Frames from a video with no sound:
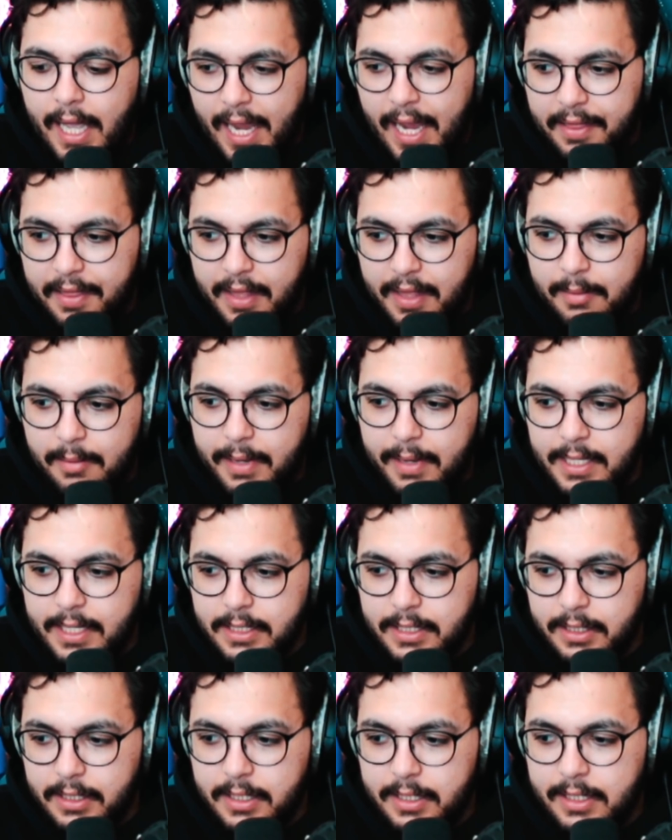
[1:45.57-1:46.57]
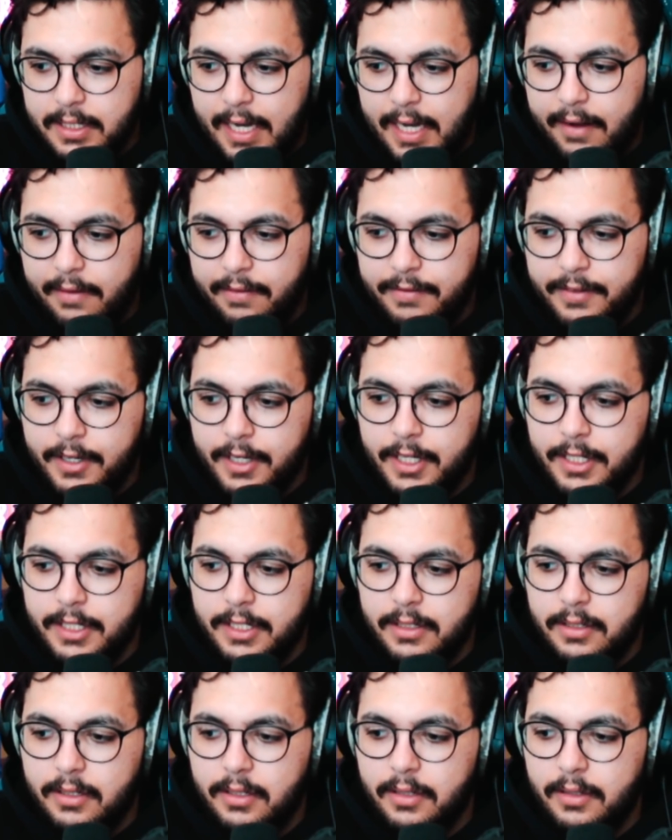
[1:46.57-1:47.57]
And they basically said at
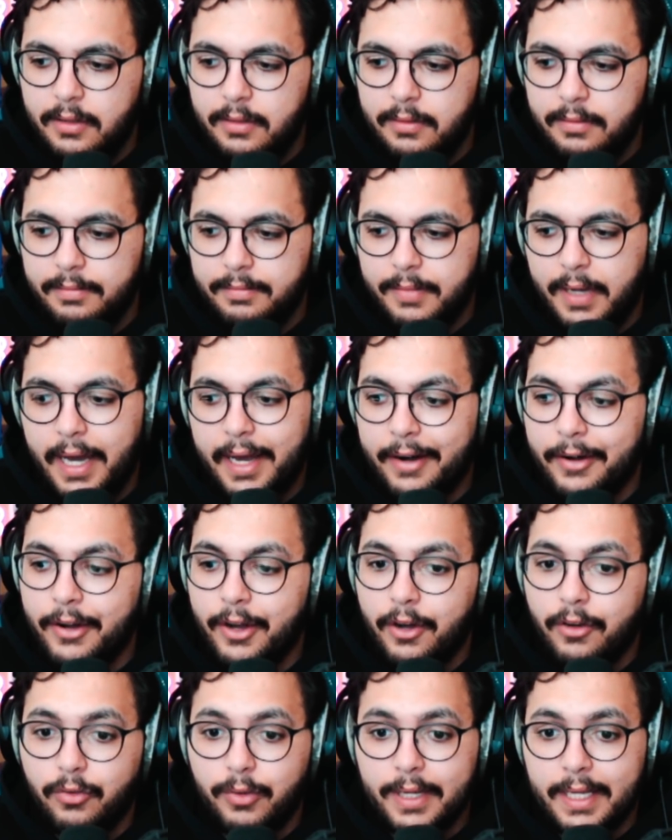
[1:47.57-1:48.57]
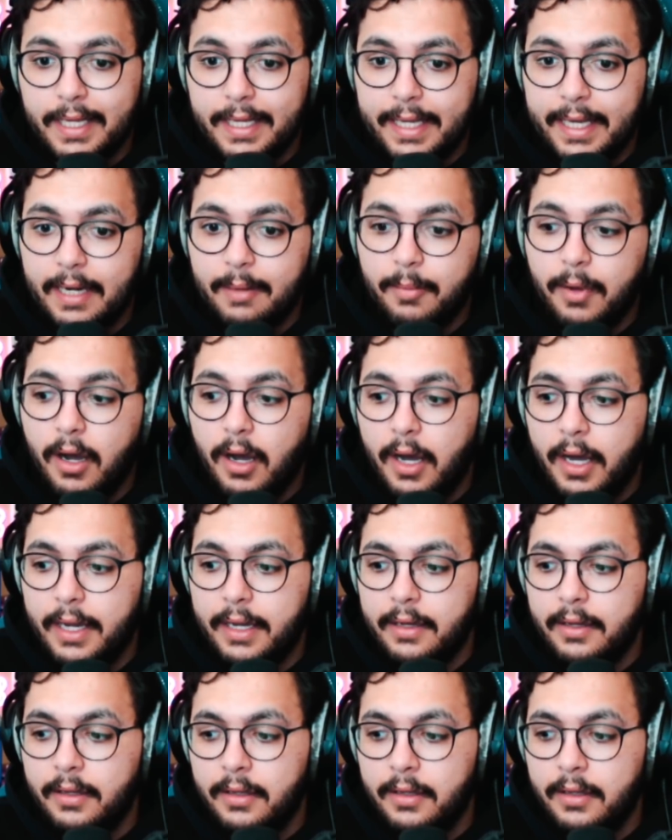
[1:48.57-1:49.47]
first, I don't know if we can get him on.